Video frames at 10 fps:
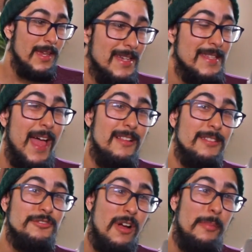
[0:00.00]
It's
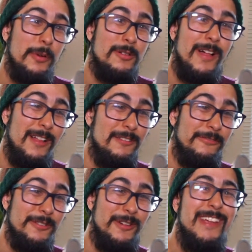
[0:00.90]
hella tropical, hella
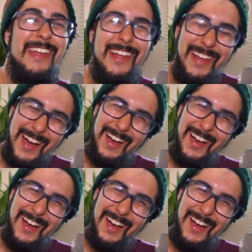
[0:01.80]
fruity.